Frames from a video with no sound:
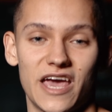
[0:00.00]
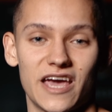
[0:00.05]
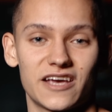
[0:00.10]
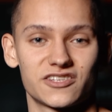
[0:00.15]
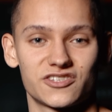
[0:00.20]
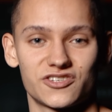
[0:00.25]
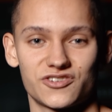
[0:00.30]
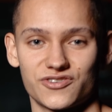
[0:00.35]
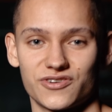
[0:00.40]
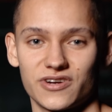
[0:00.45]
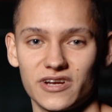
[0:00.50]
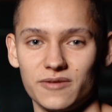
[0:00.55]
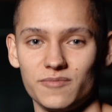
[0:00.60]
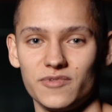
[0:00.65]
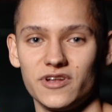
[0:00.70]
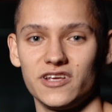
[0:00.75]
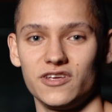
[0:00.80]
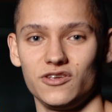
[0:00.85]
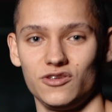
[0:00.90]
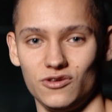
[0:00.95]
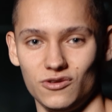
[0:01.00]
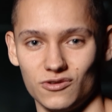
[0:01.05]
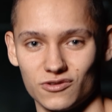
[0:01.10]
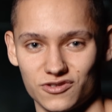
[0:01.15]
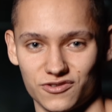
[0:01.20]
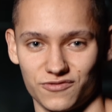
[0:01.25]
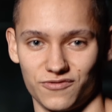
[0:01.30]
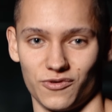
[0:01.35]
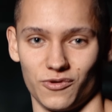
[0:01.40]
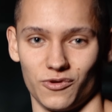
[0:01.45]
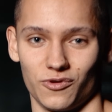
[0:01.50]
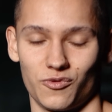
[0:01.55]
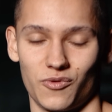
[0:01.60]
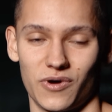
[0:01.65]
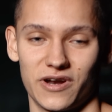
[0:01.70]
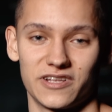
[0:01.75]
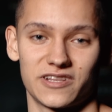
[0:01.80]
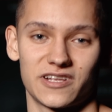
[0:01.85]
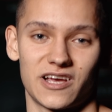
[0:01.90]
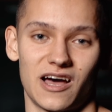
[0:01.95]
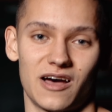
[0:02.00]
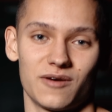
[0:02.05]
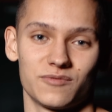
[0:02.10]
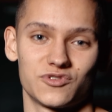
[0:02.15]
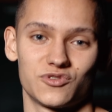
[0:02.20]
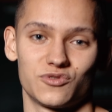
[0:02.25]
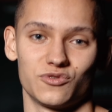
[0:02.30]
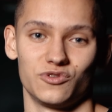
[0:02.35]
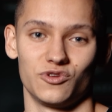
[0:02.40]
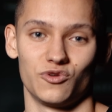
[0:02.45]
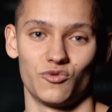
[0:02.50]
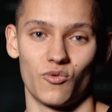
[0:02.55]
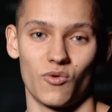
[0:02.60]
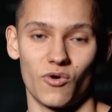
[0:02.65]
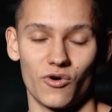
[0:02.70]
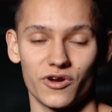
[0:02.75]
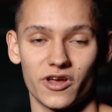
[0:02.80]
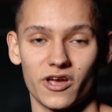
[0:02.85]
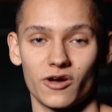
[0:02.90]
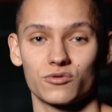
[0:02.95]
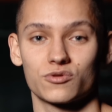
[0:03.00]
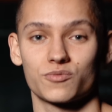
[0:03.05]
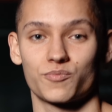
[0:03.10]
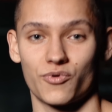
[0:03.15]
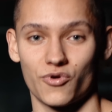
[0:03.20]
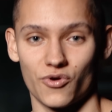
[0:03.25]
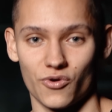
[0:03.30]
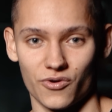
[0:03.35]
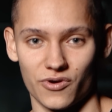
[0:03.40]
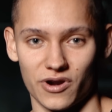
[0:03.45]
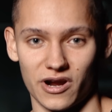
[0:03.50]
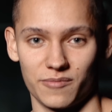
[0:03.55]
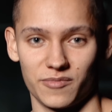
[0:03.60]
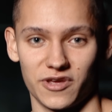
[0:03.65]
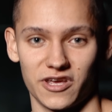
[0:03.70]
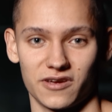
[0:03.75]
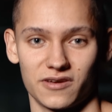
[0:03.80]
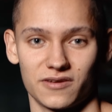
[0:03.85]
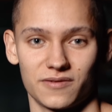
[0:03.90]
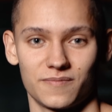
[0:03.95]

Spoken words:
extremely useful when it comes to the workout programming.